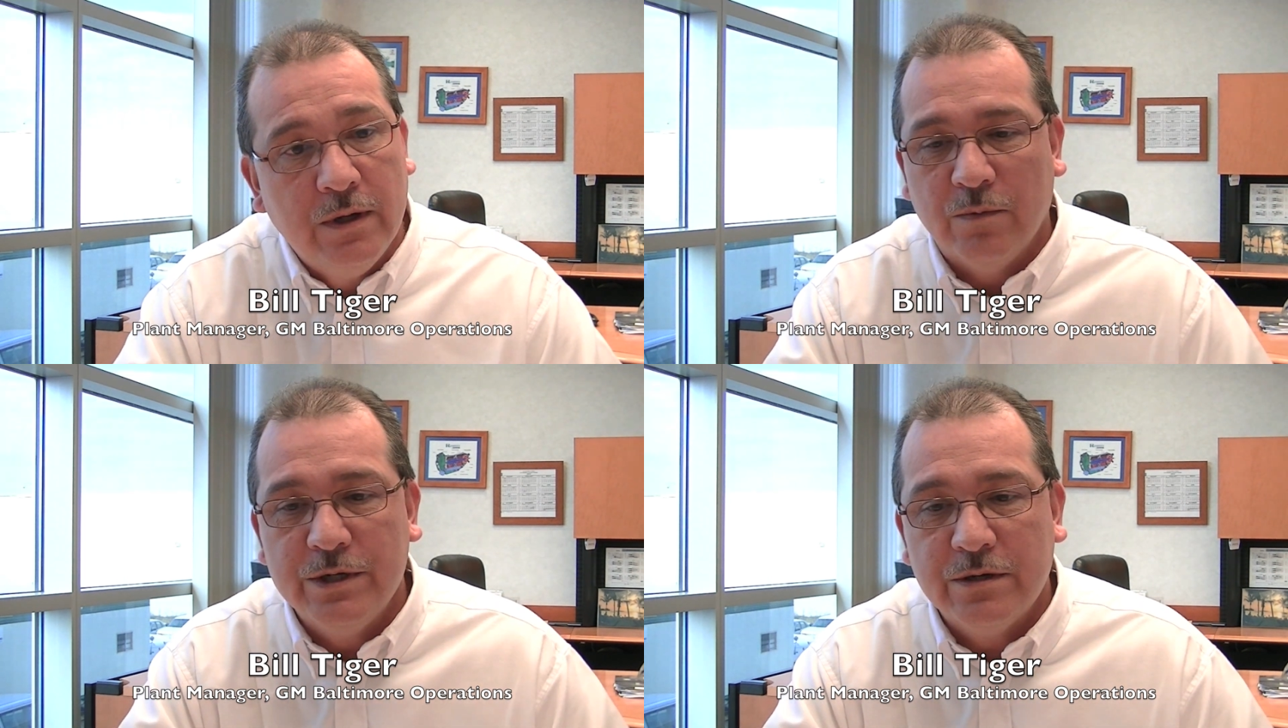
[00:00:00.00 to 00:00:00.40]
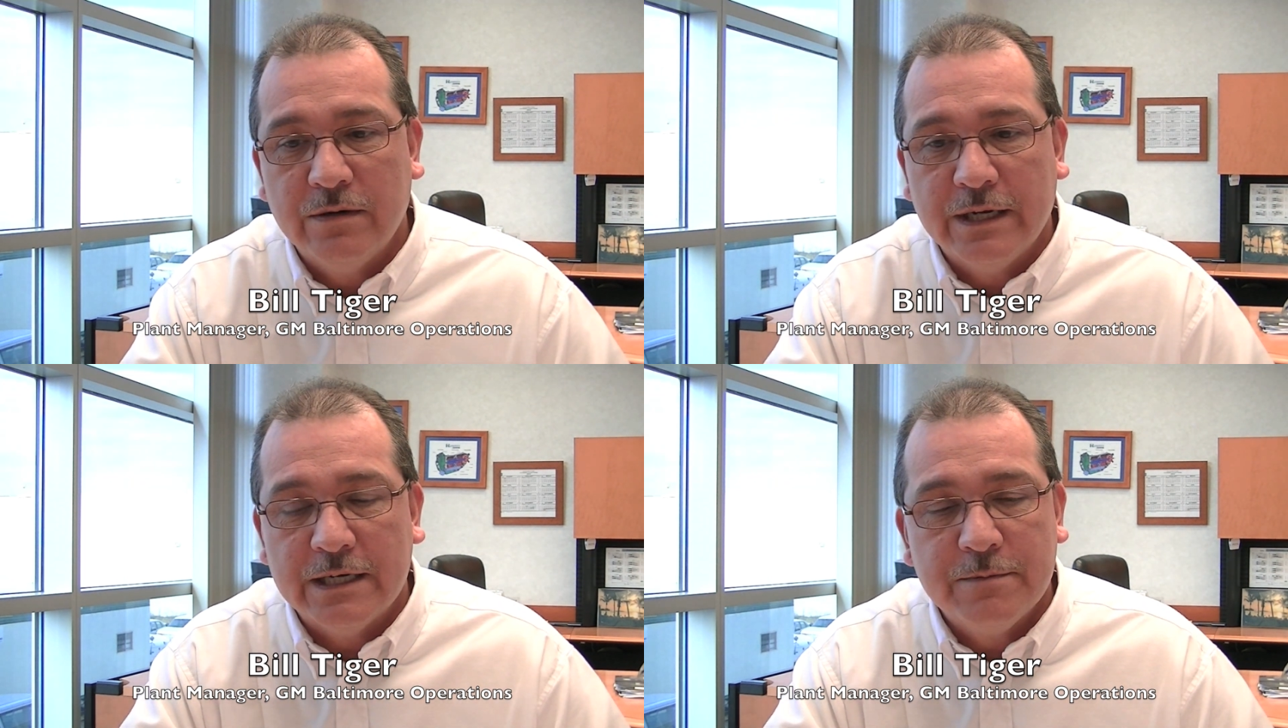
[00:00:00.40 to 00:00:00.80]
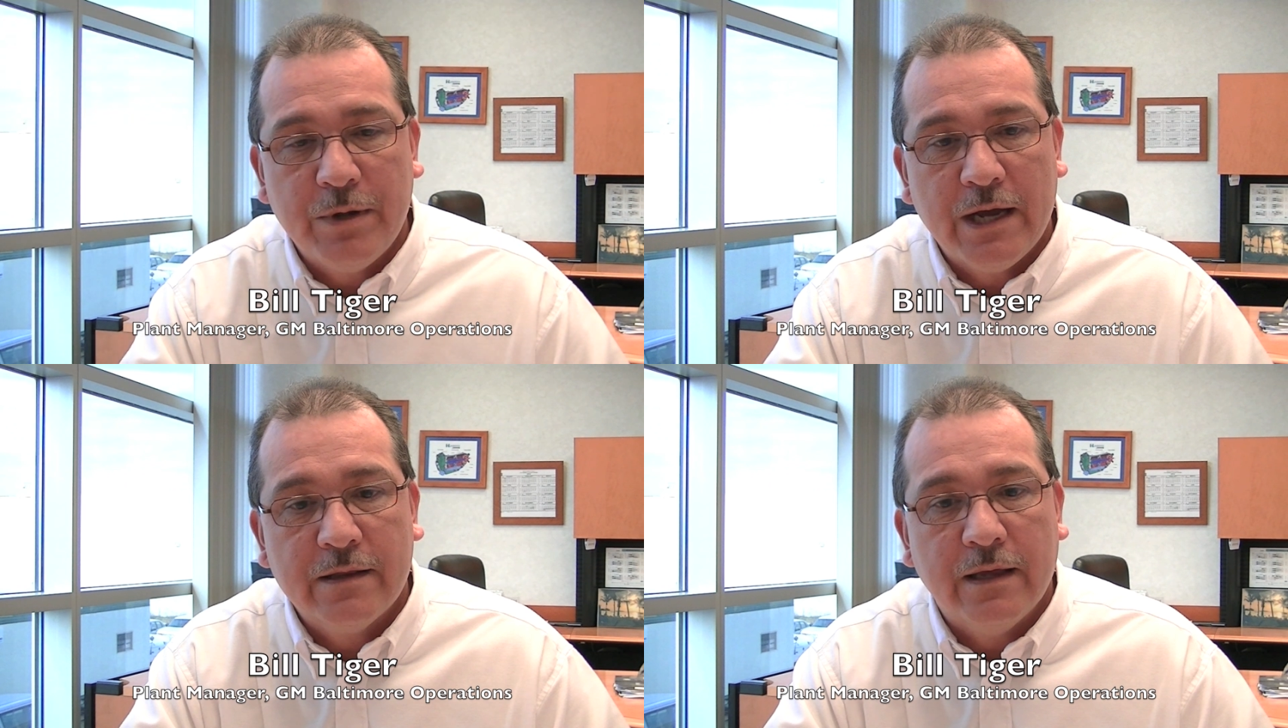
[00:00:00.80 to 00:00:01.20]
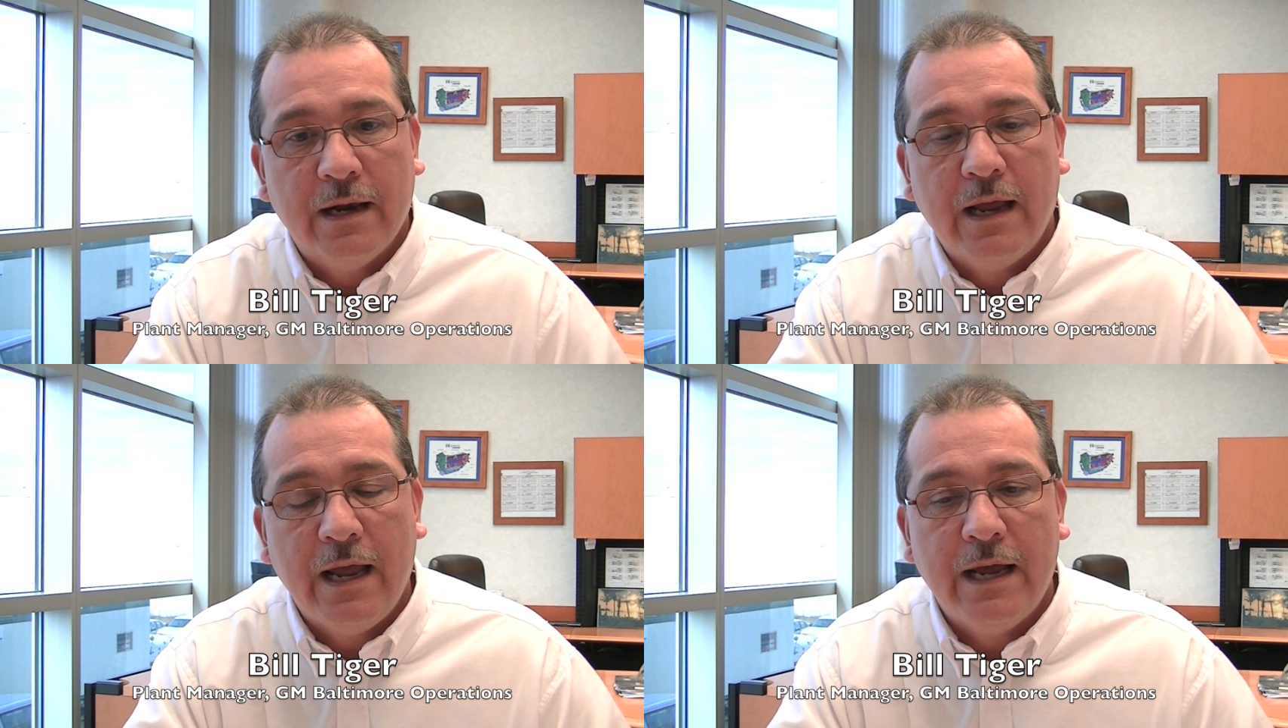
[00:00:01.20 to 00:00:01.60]
We certainly expect
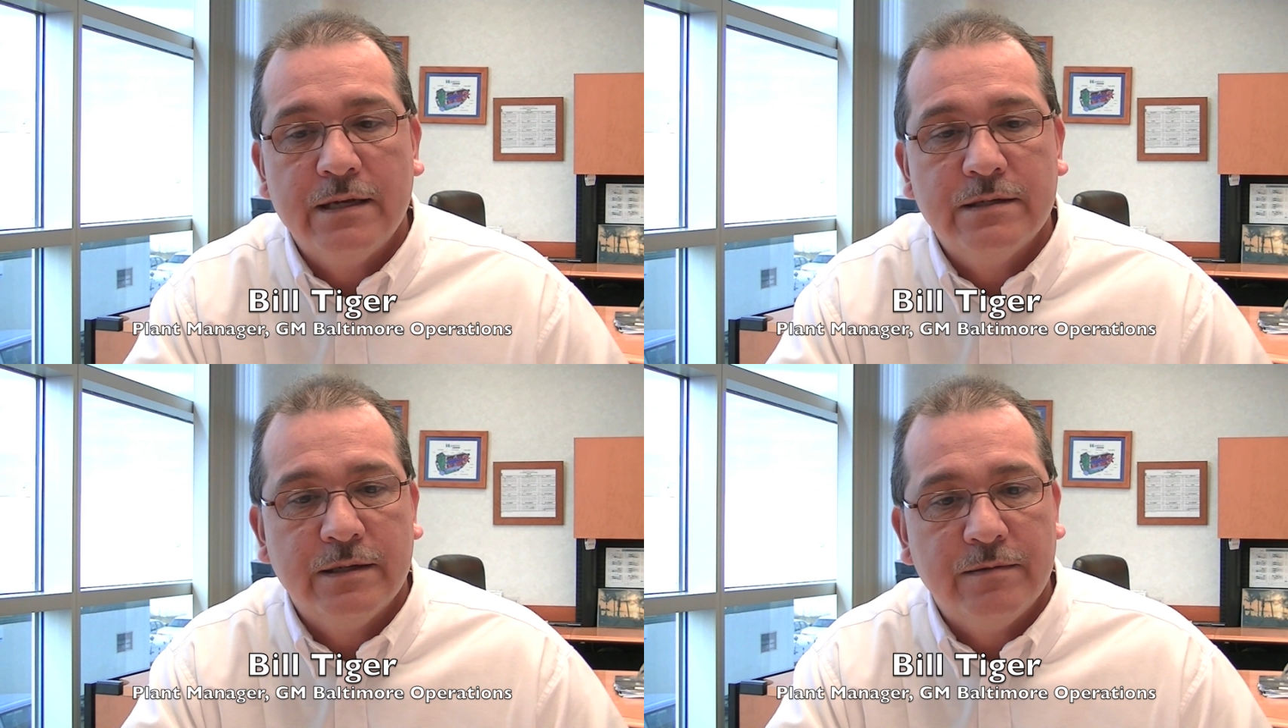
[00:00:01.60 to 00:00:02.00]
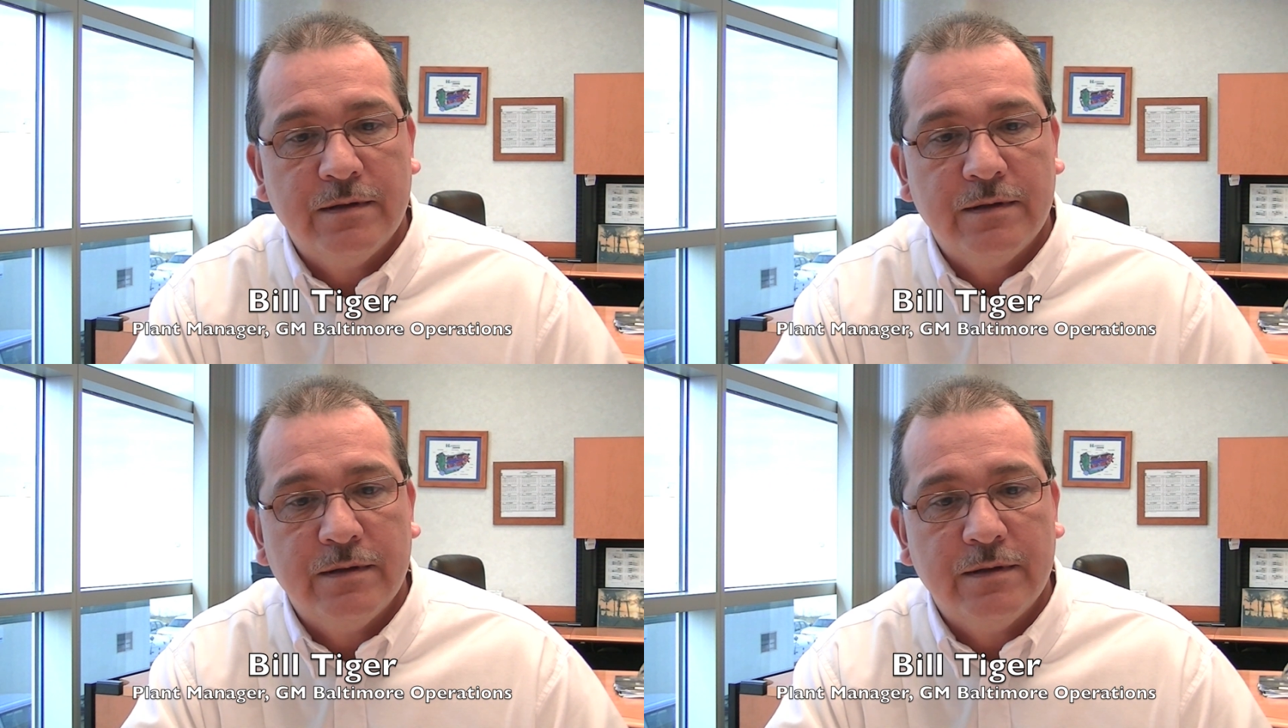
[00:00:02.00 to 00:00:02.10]
that as